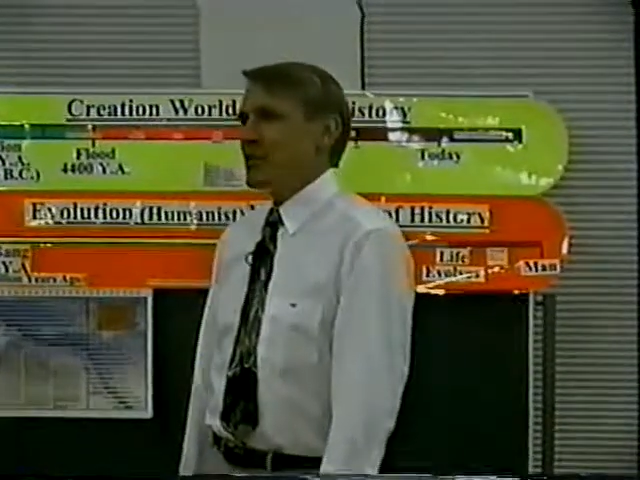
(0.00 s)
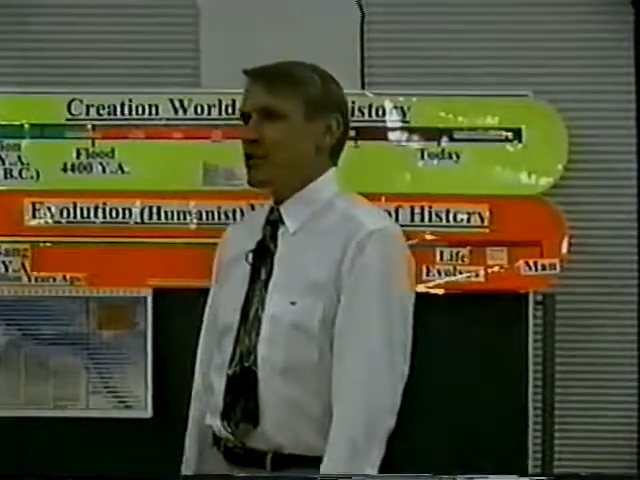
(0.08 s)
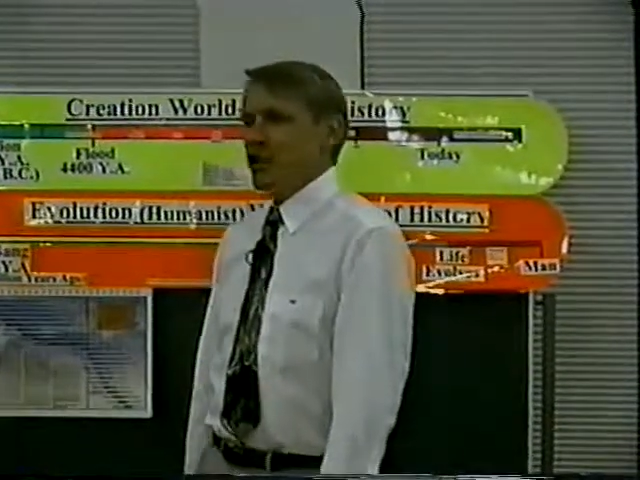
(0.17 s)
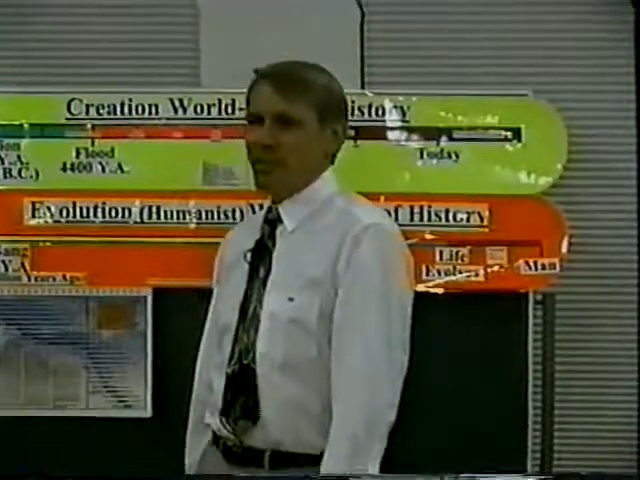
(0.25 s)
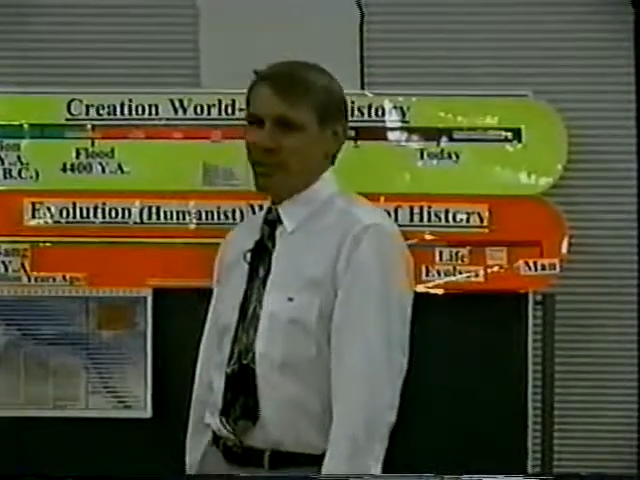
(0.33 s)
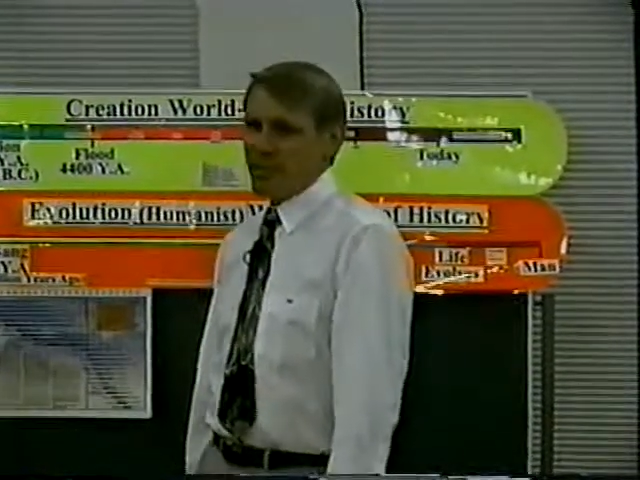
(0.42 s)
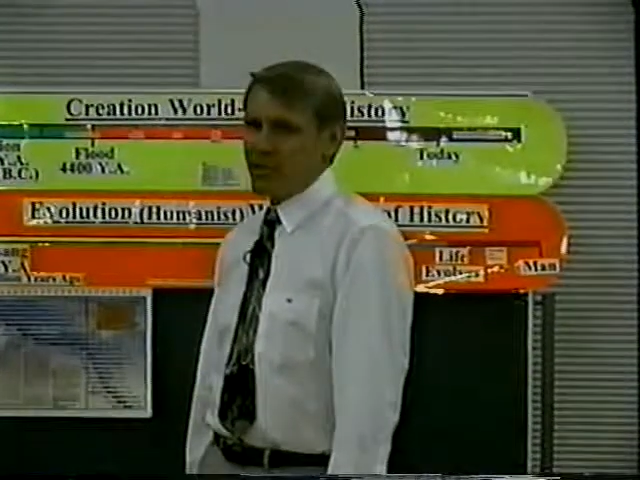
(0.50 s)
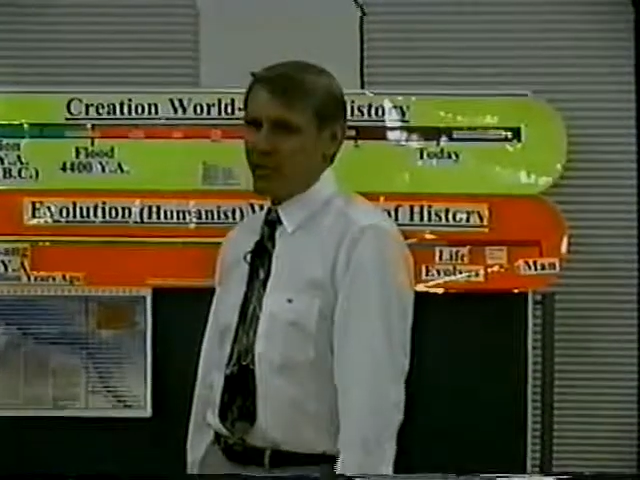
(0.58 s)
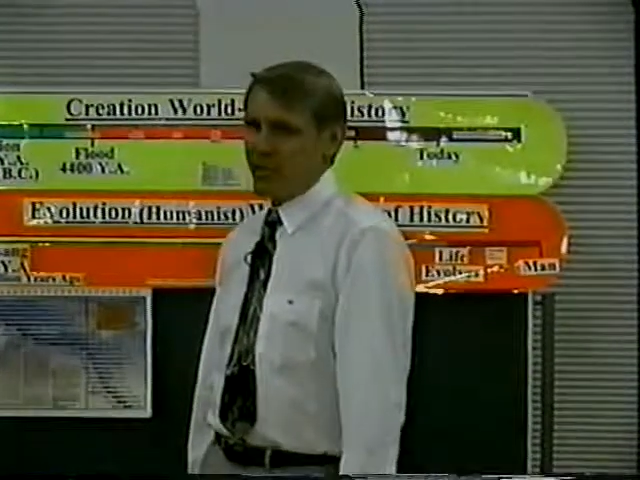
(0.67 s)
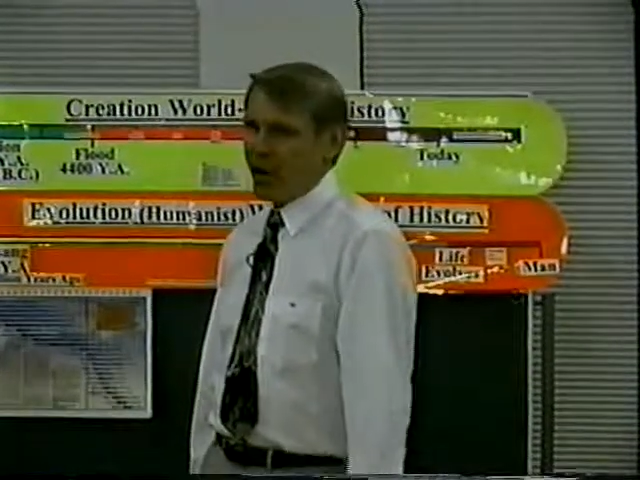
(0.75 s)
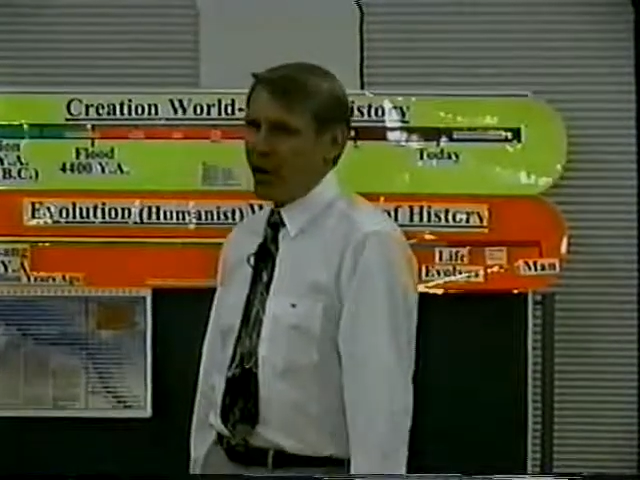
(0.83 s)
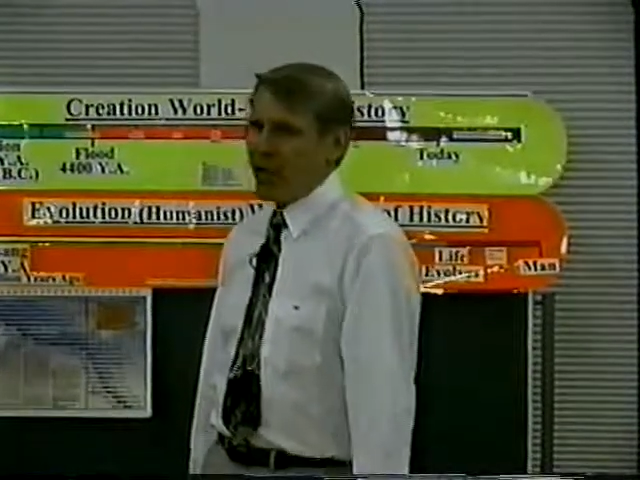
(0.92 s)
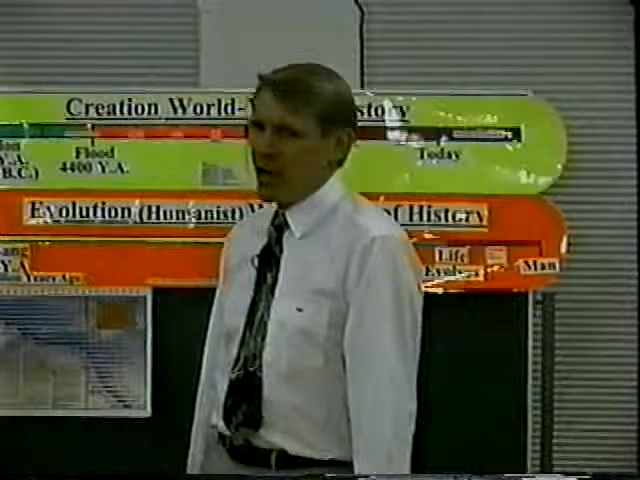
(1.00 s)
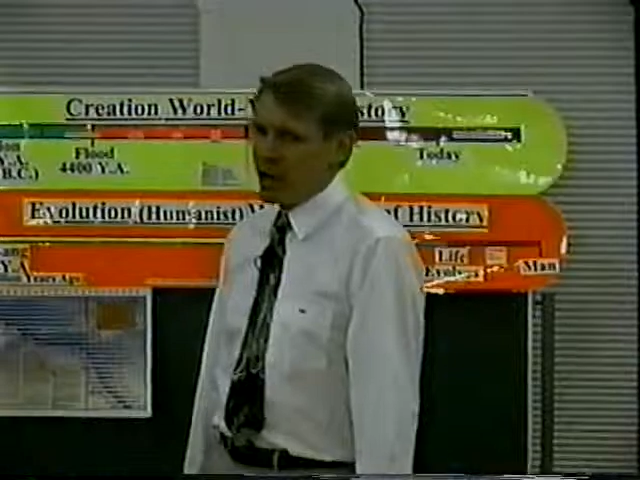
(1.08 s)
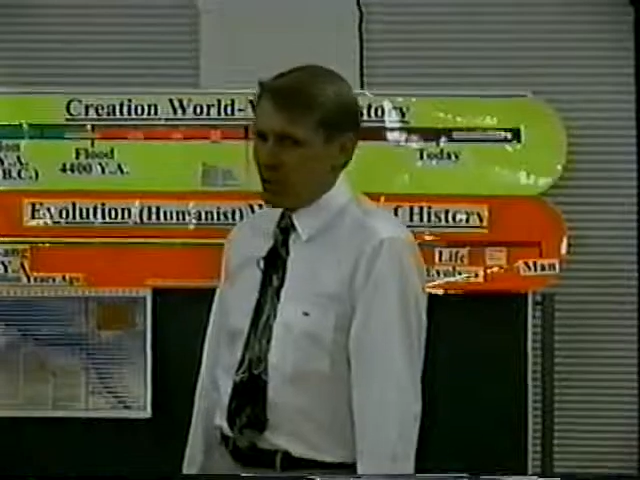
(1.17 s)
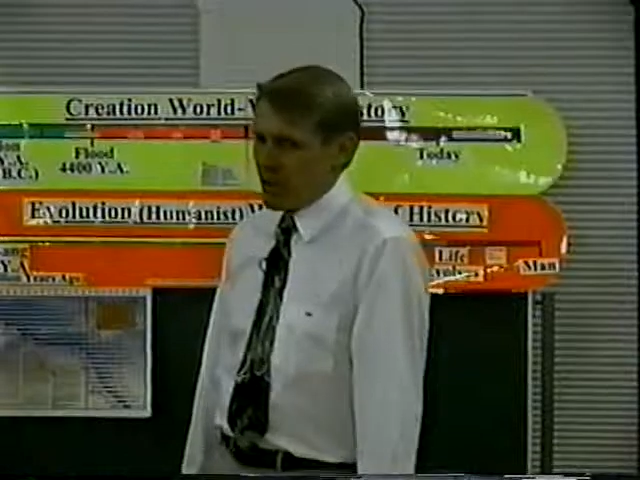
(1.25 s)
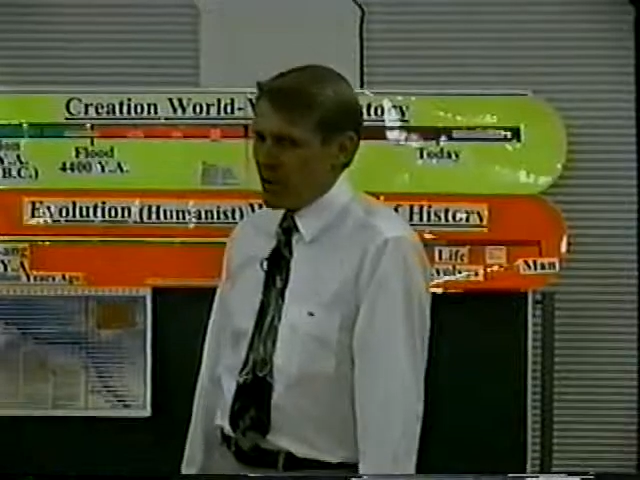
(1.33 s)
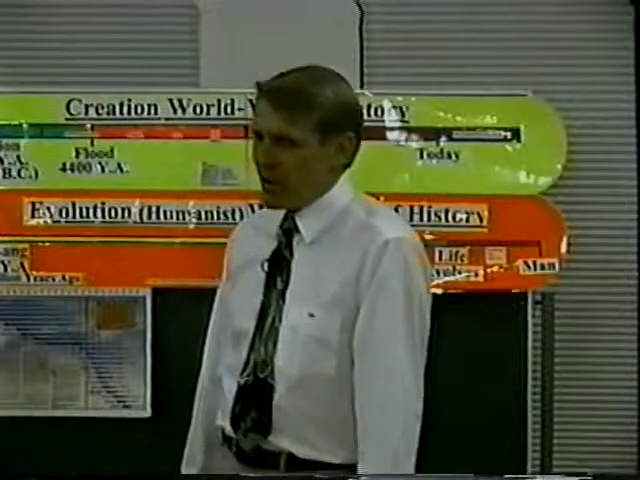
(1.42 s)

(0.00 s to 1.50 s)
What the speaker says: Germans, the brown-haired,